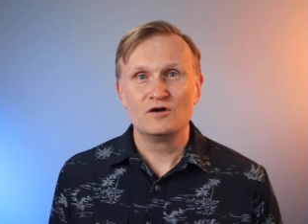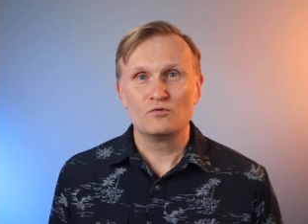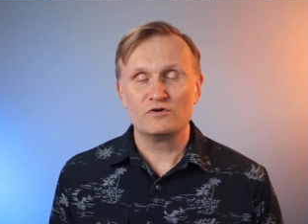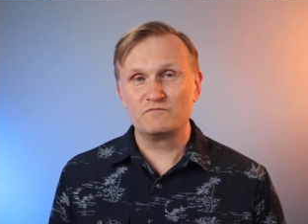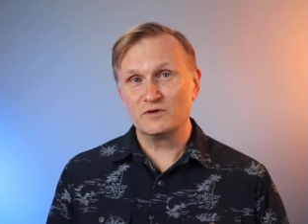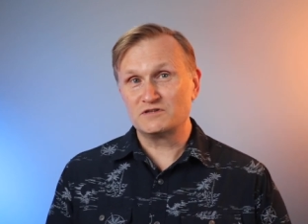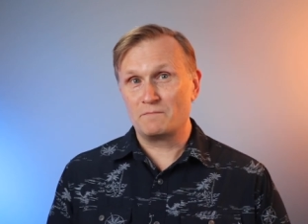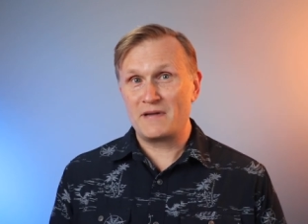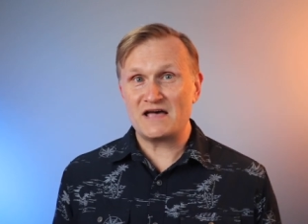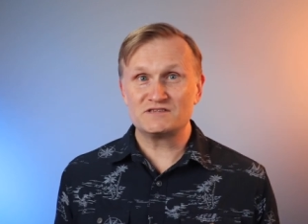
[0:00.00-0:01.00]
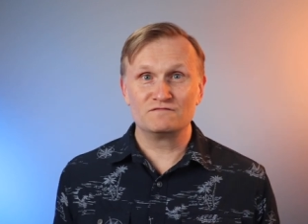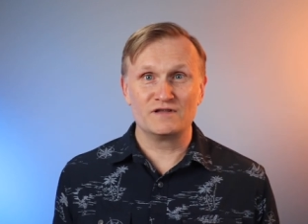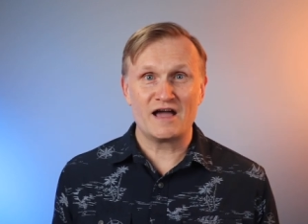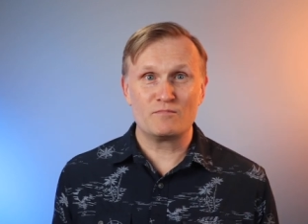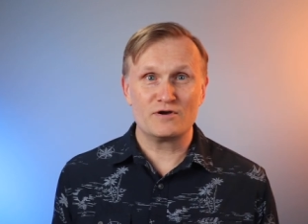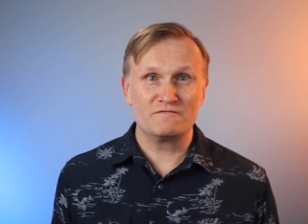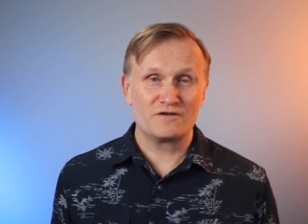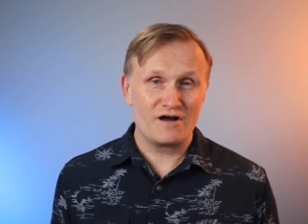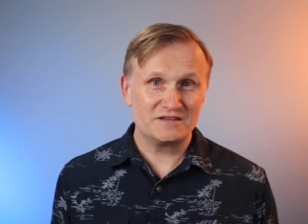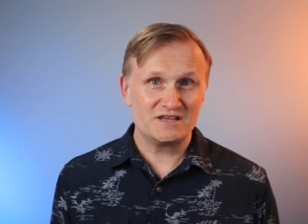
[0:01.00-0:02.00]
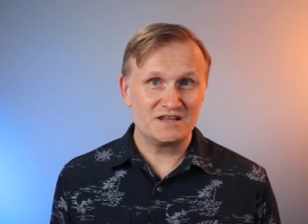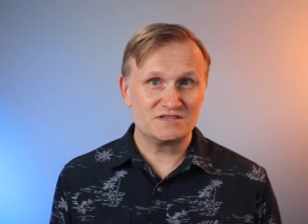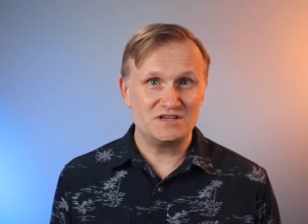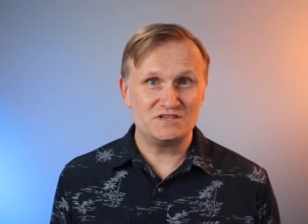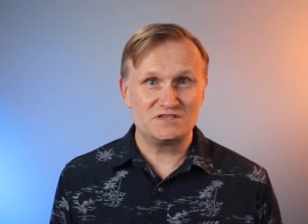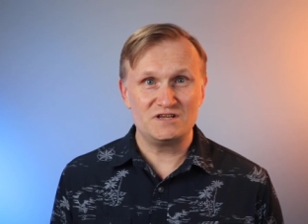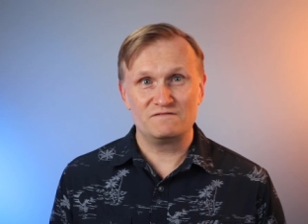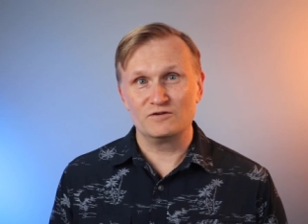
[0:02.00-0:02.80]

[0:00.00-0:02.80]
We've built a massive library of content in CGC